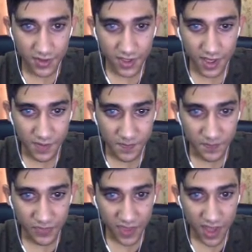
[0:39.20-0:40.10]
Okay,
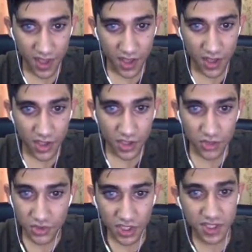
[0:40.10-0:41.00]
you
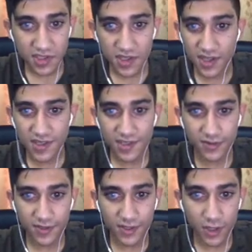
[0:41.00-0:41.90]
just
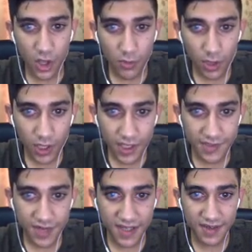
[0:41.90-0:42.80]
install globally,
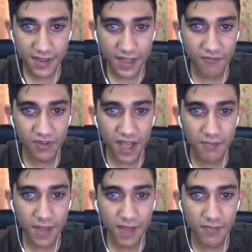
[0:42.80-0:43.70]
create React app with
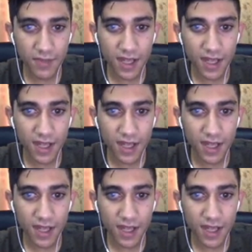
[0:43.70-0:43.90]
npm,